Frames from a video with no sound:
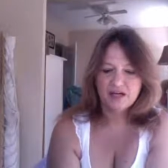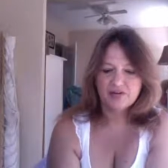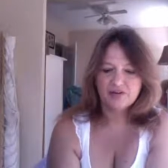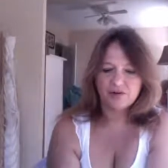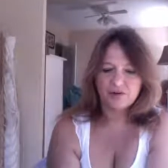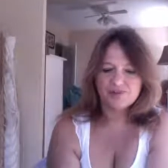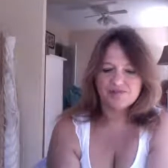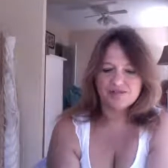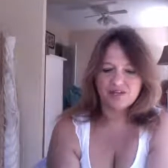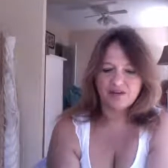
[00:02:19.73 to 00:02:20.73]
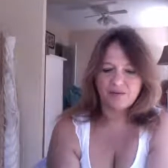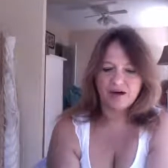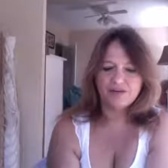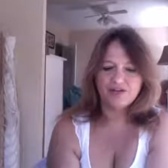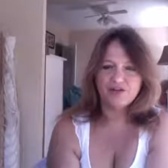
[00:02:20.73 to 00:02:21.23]
there's,
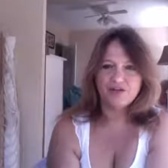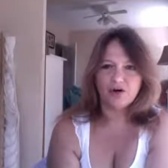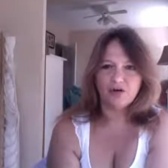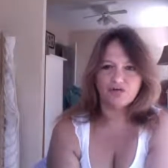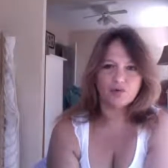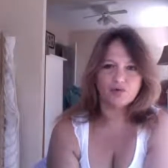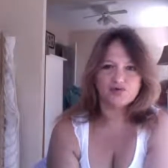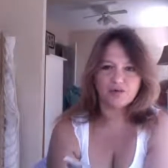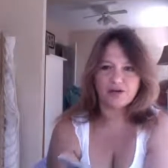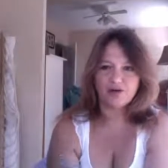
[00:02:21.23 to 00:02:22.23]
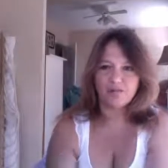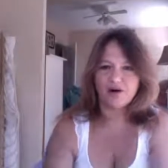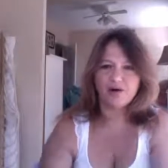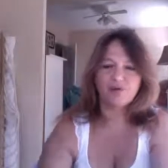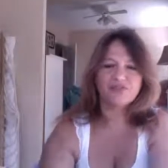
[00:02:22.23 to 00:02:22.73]
I'll let you know, of course, when I go
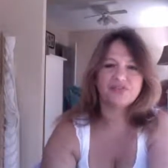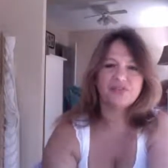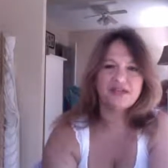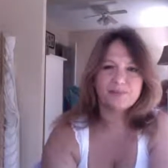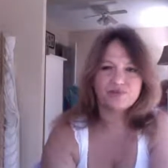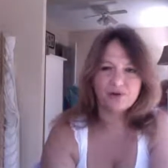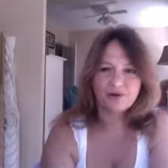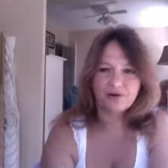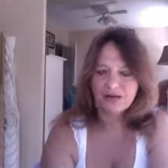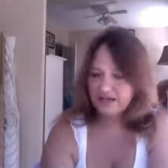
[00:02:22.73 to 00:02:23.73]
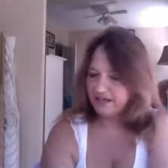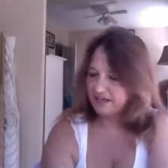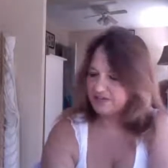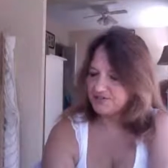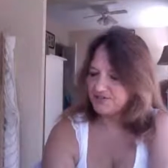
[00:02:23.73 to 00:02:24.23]
by what the names are.
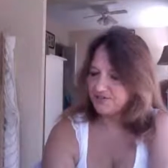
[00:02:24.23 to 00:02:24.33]
And